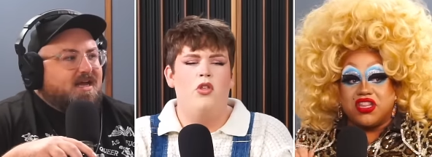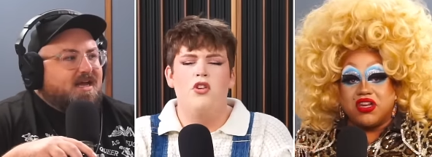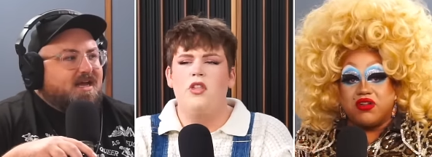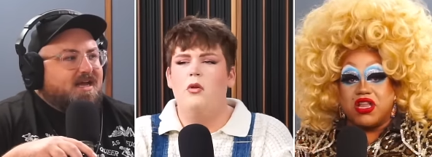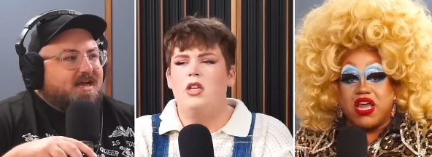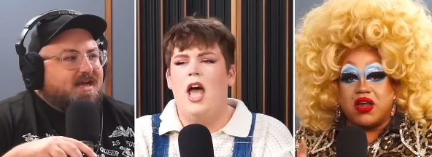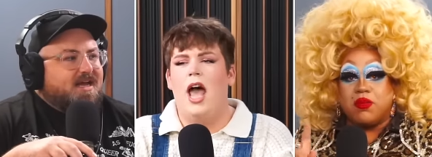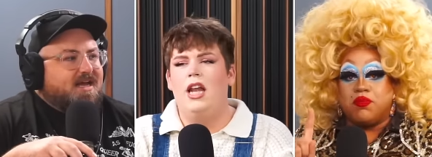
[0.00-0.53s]
Speaker 1: well, they were so
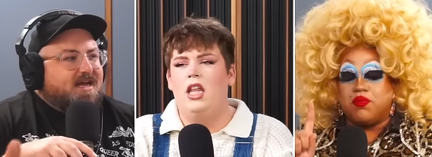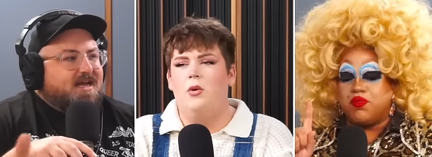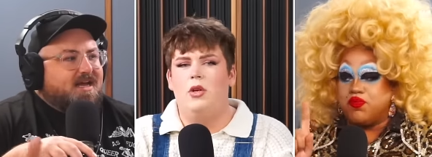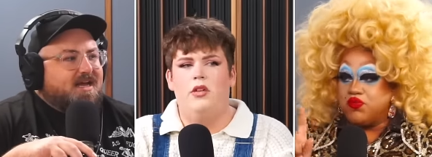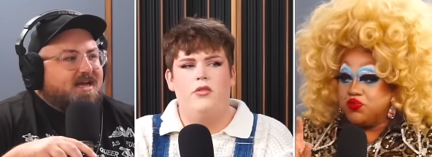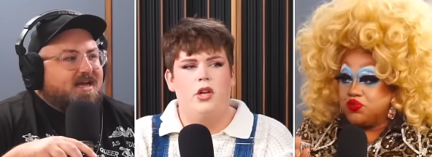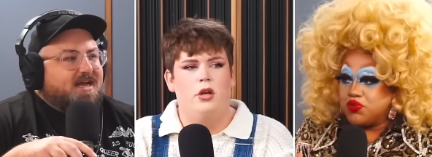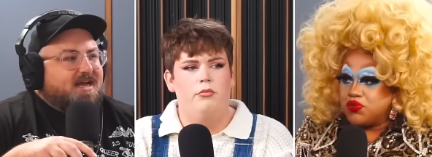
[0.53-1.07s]
like, "Tiny, you wouldn't even
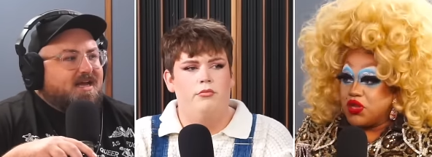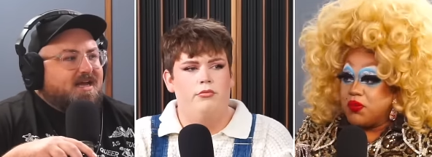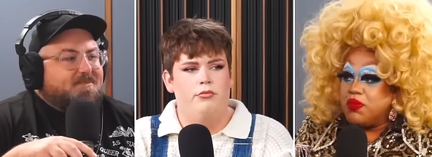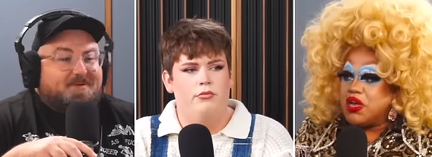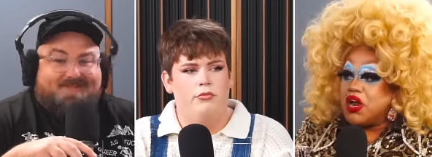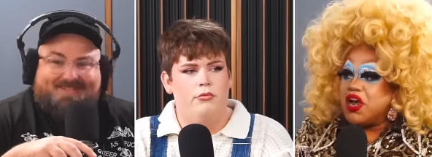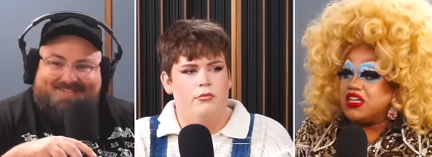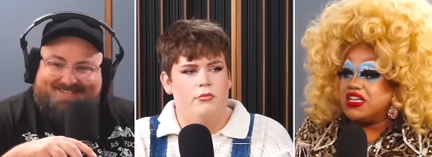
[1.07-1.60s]
know." But
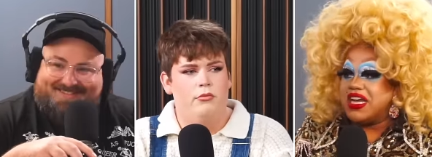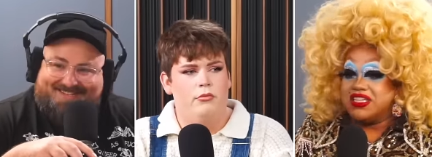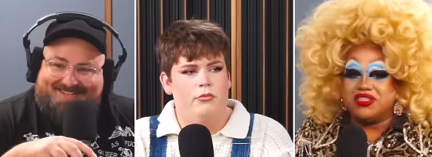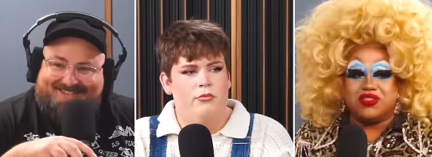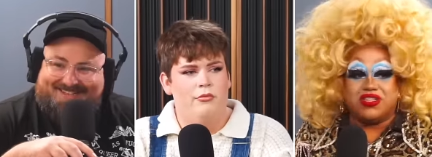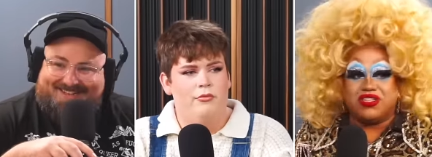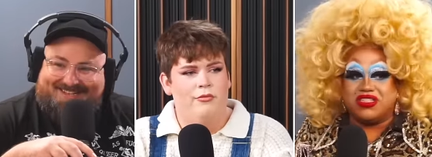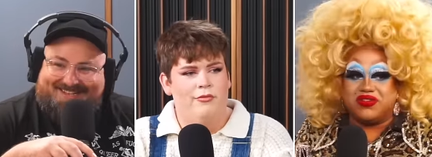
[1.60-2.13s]
uh, yeah, you
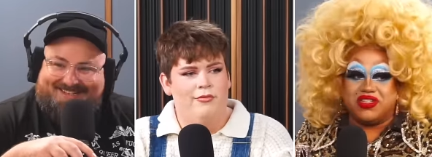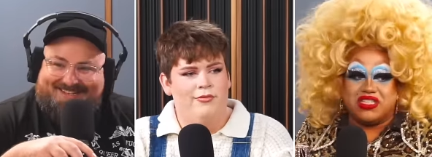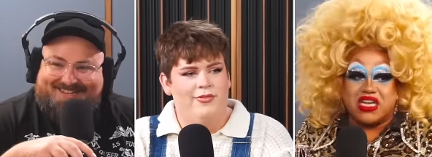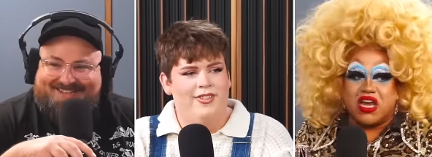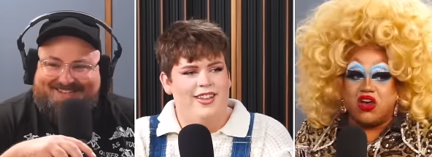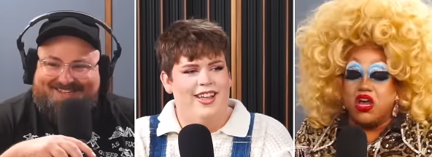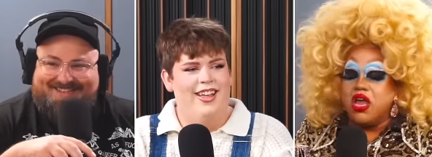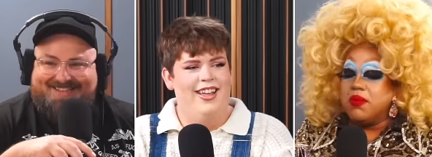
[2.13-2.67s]
couldn't even tell.
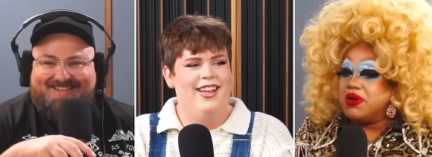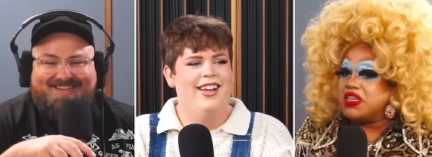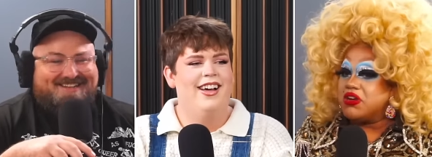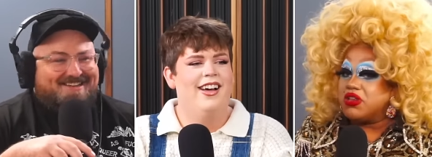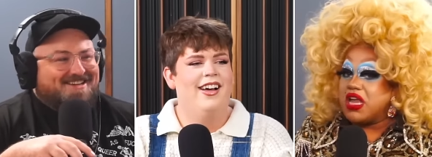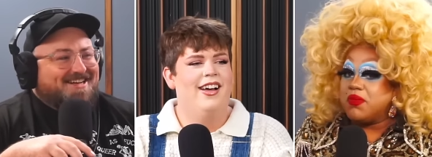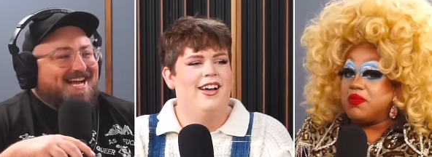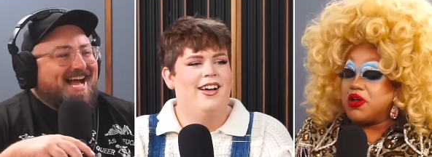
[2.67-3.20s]
But they were
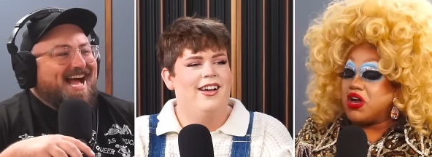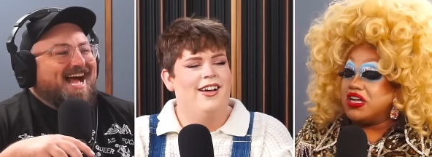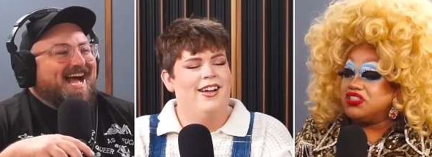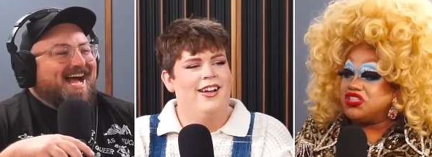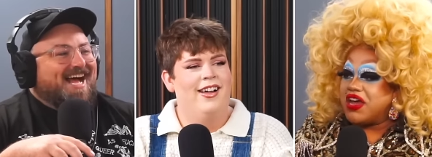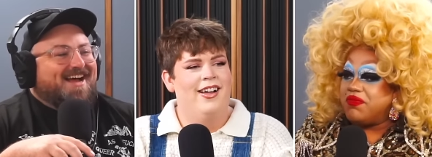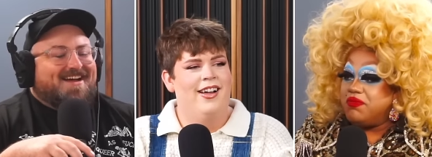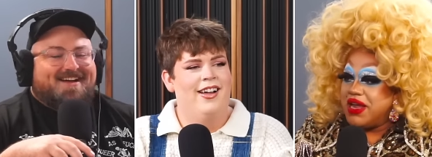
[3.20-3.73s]
like, "But on
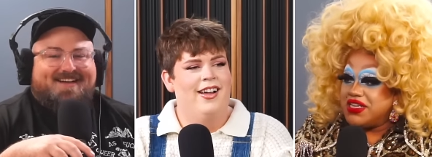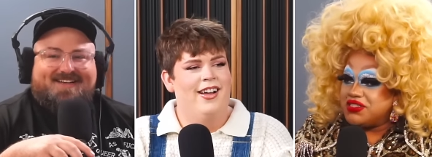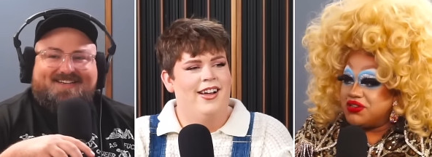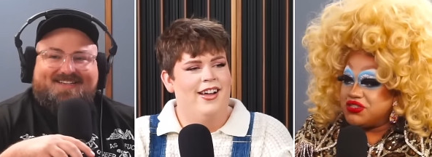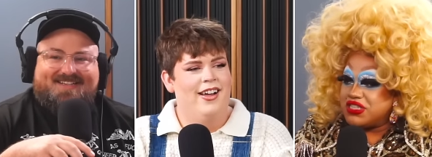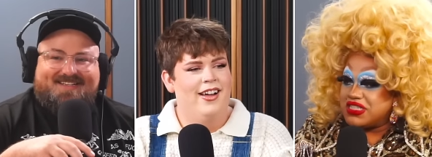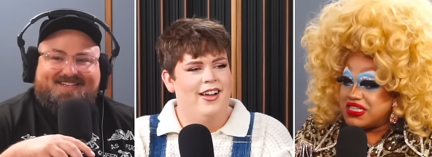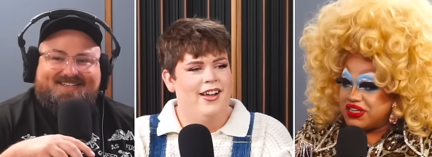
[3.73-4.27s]
Jeff
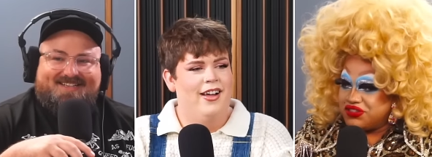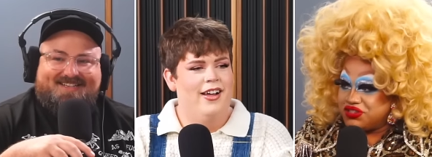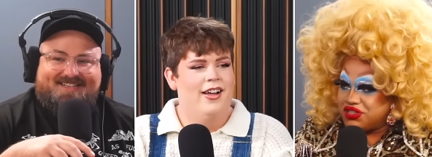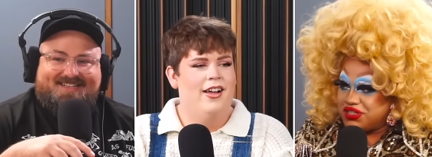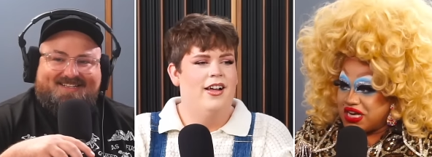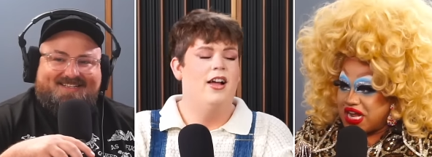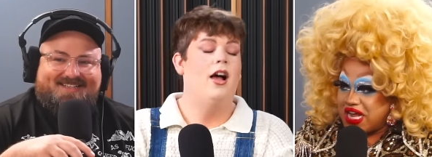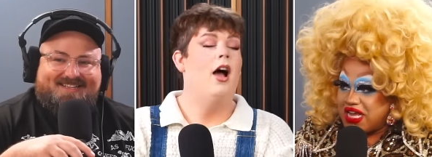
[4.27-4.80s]
Bezos's
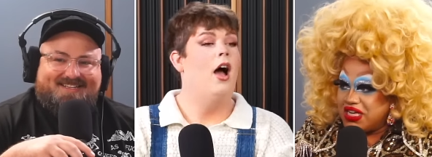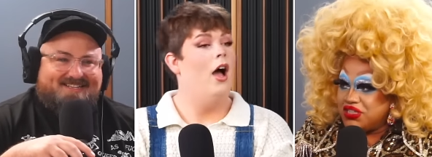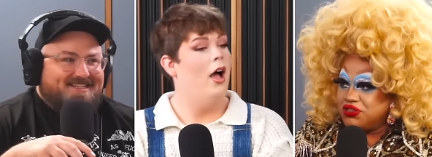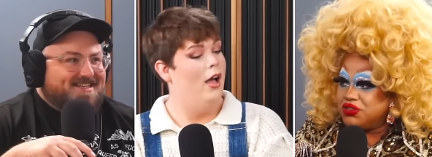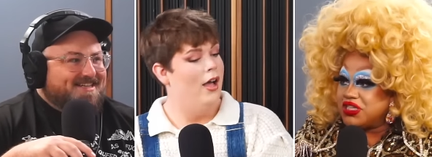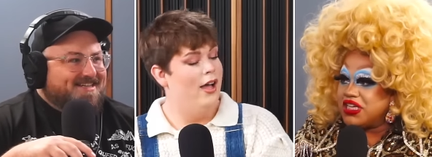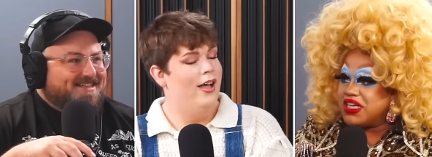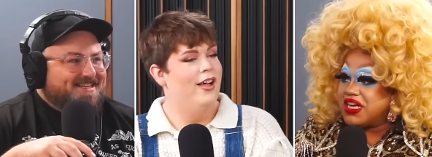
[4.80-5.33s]
internet, you
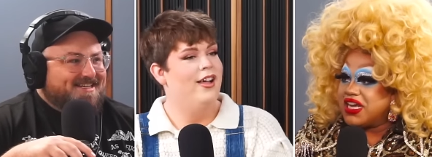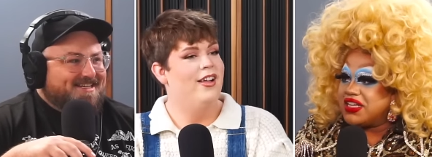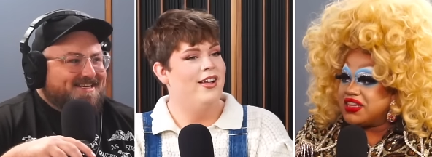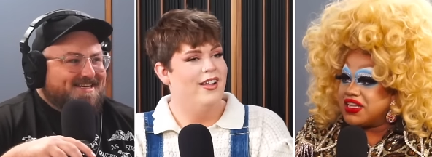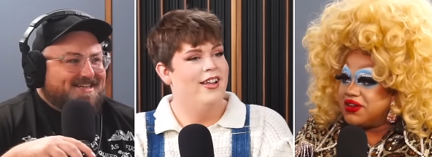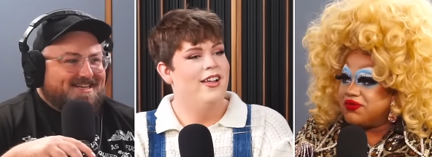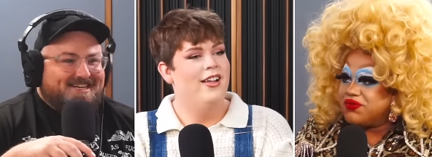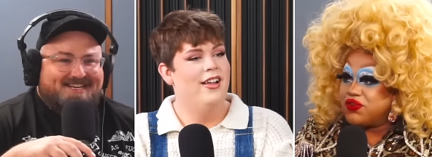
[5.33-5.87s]
can get
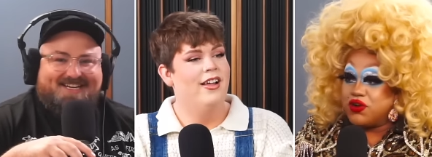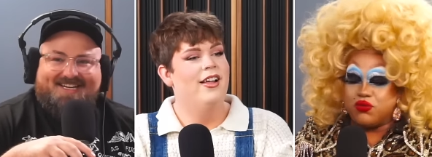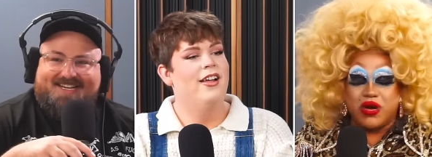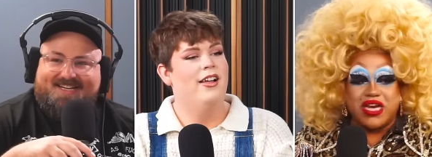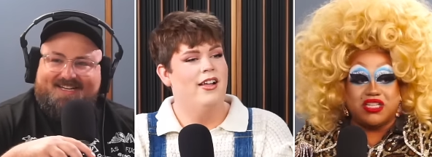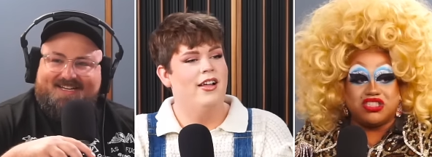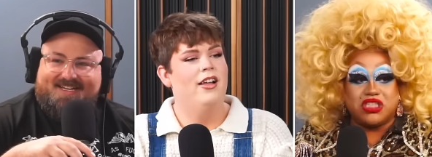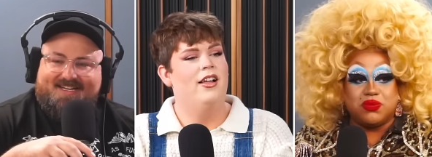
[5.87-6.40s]
them for way
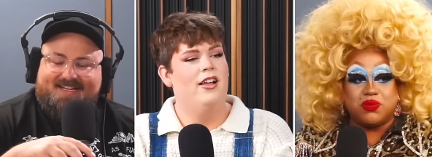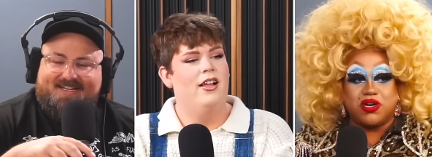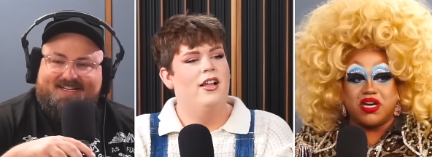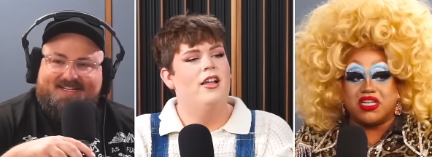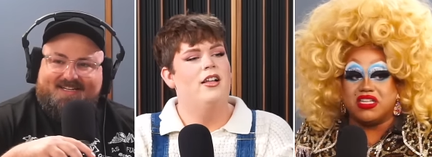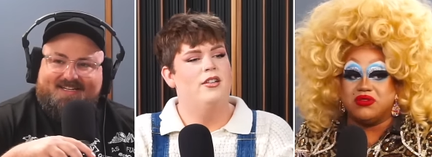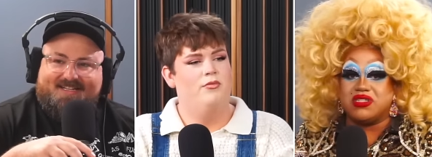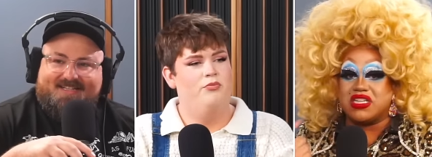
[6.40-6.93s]
cheaper." And
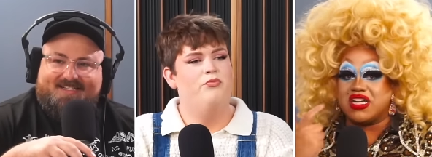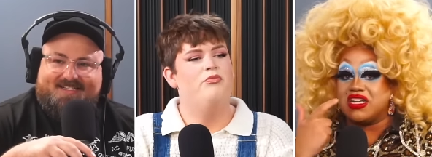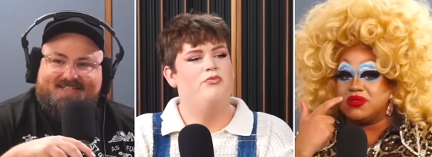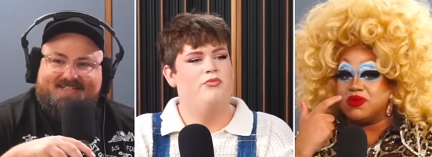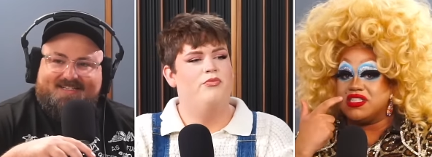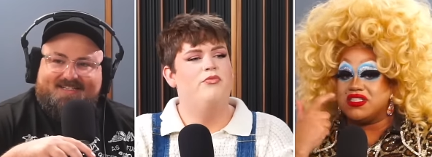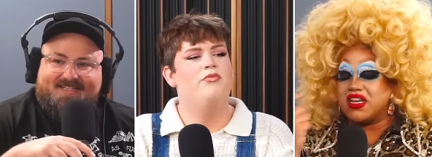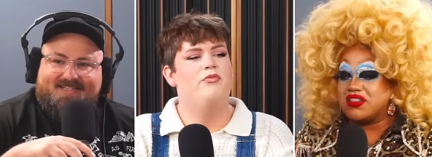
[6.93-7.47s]
he was like, "It's been
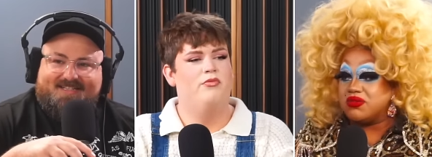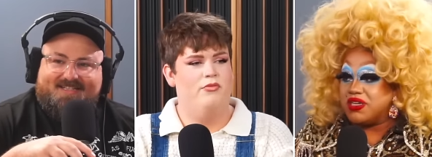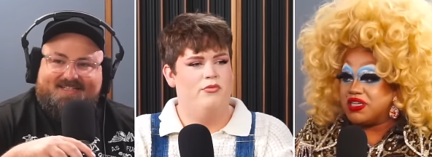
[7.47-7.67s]
stuck to